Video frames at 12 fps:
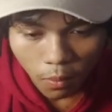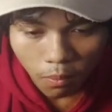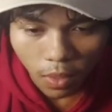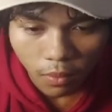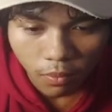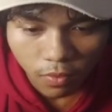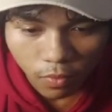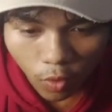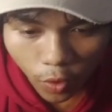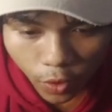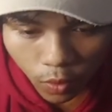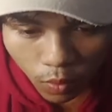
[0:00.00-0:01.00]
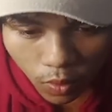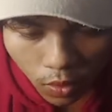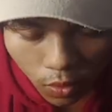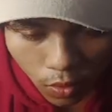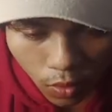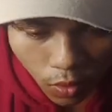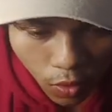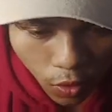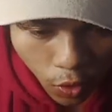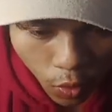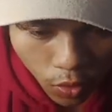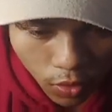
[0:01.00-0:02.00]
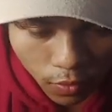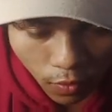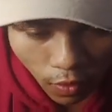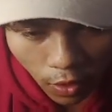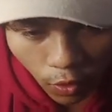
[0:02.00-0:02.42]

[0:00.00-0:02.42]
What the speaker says: But before you will use this file,